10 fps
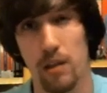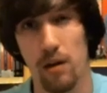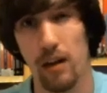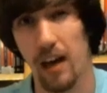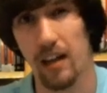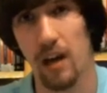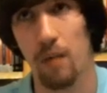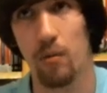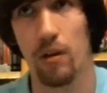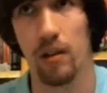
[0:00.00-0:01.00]
So you can end
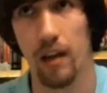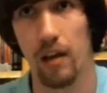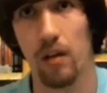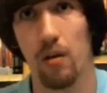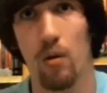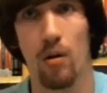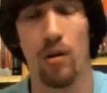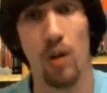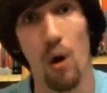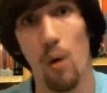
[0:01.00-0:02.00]
up with little or
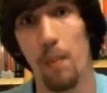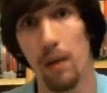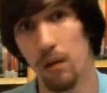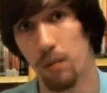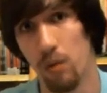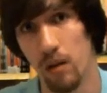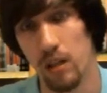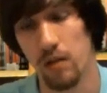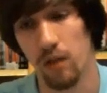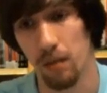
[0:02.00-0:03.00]
no build
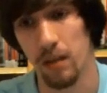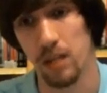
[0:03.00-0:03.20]
points from this